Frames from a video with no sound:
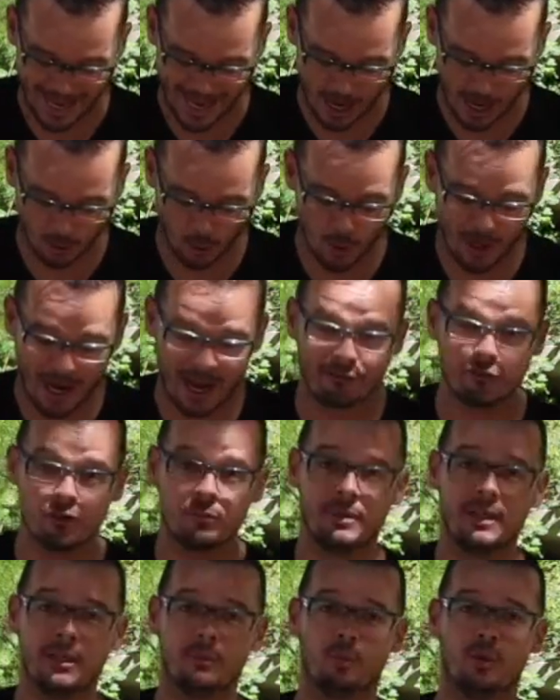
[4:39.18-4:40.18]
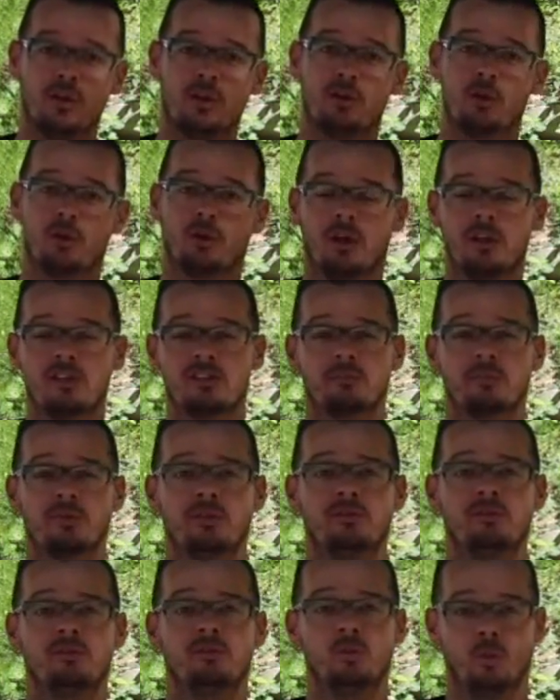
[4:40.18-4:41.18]
How long have you been with your
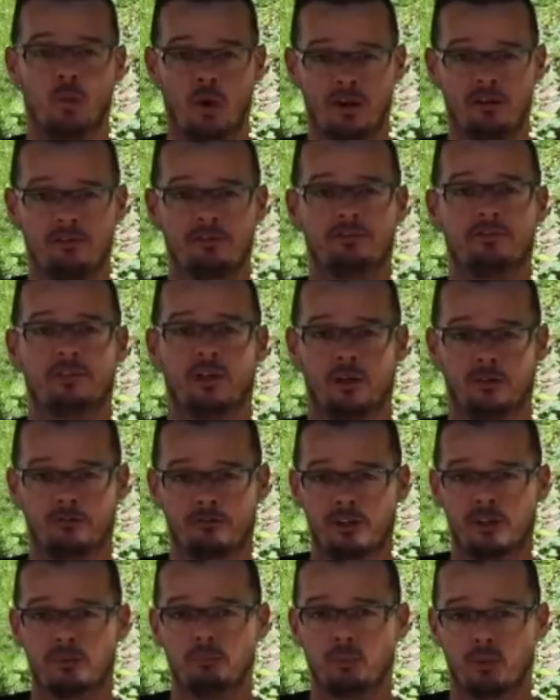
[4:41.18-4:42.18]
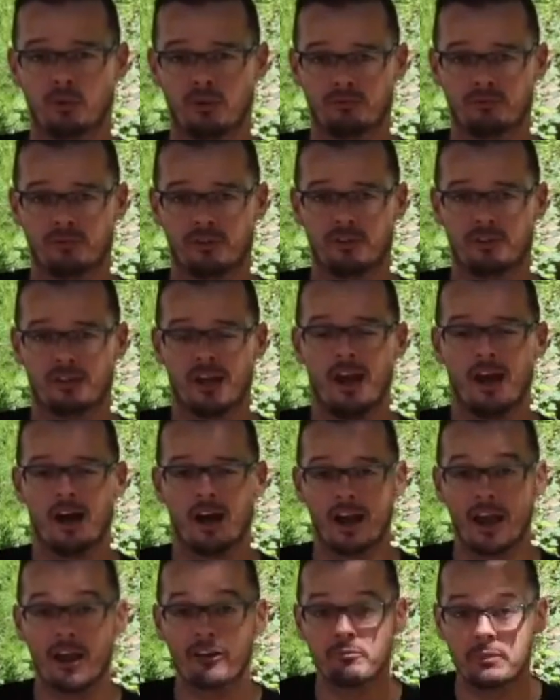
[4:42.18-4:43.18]
husband, wife, girlfriend, boyfriend?
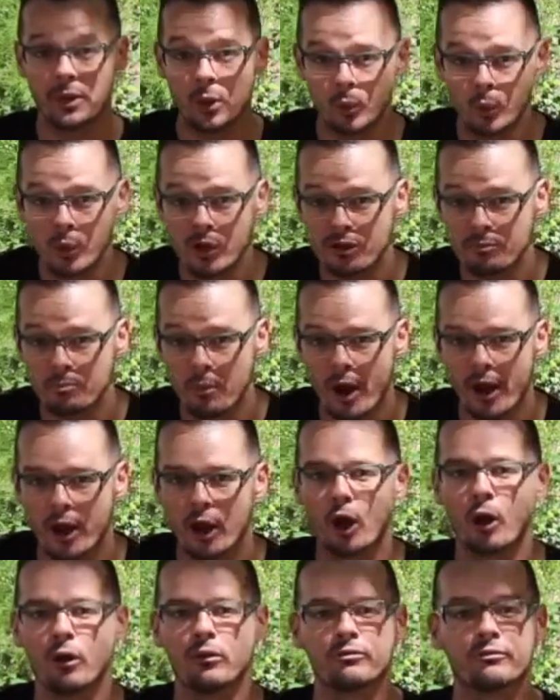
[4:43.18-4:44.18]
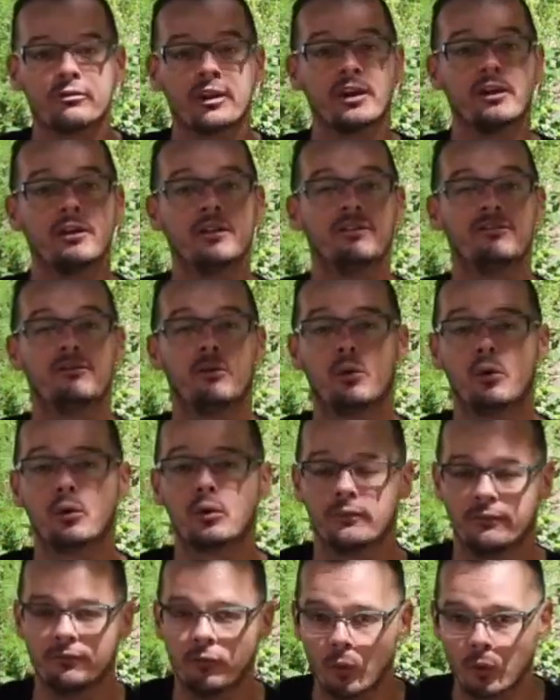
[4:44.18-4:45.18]
I have been with my girlfriend for
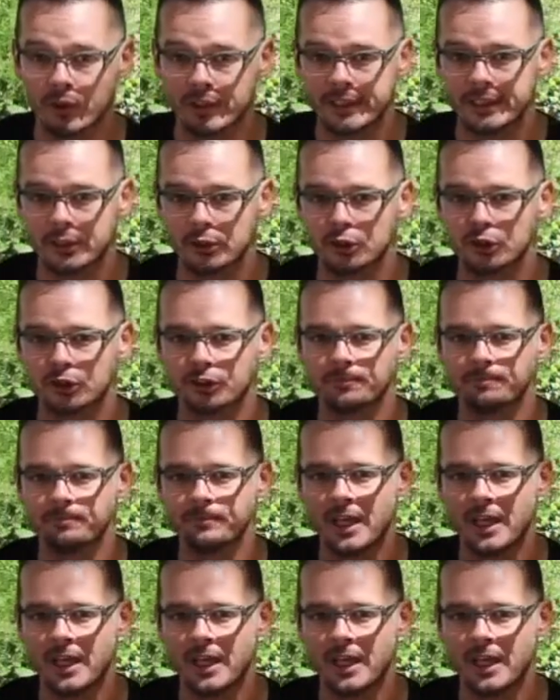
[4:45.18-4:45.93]
4 years.